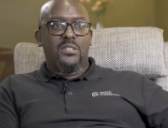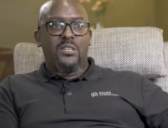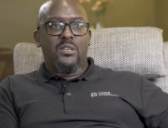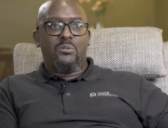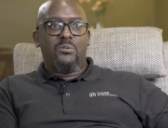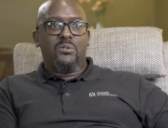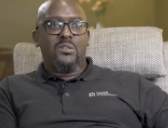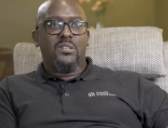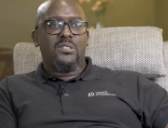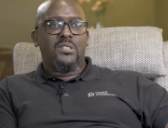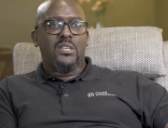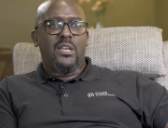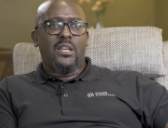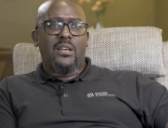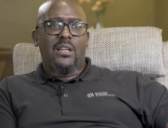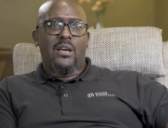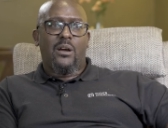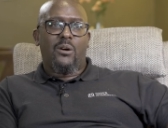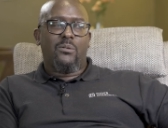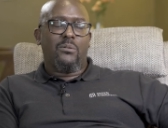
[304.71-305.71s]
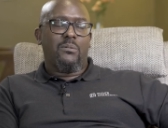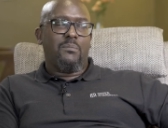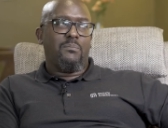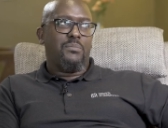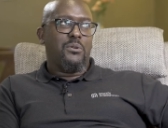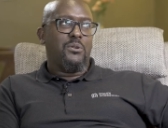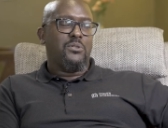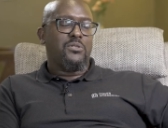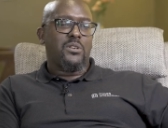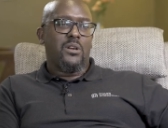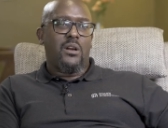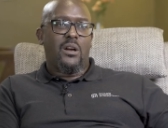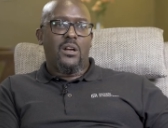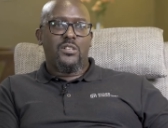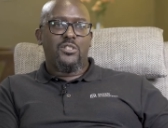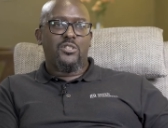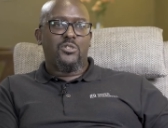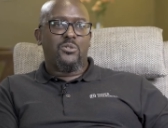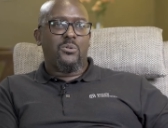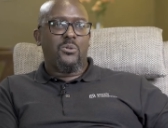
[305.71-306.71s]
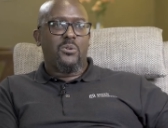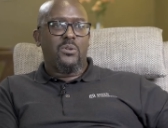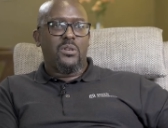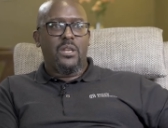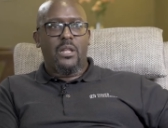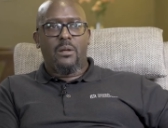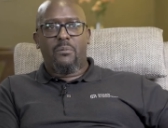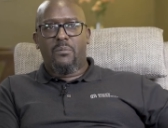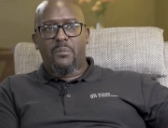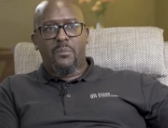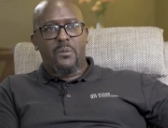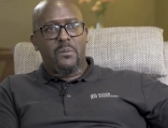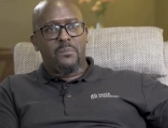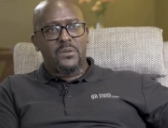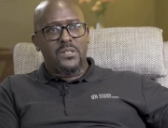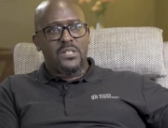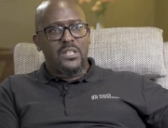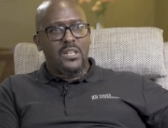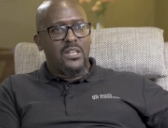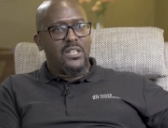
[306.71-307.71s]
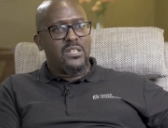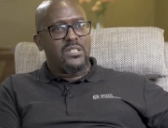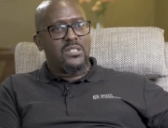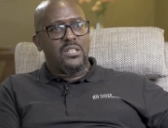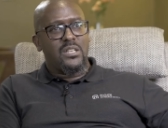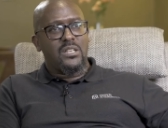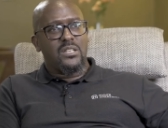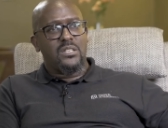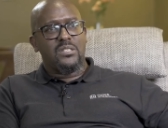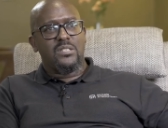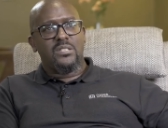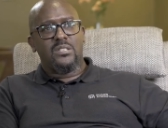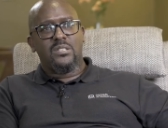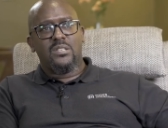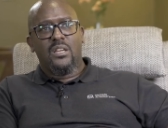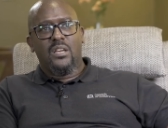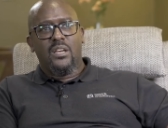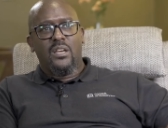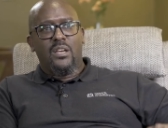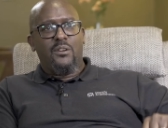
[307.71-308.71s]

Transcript: He would send out postcards to condemned property listings,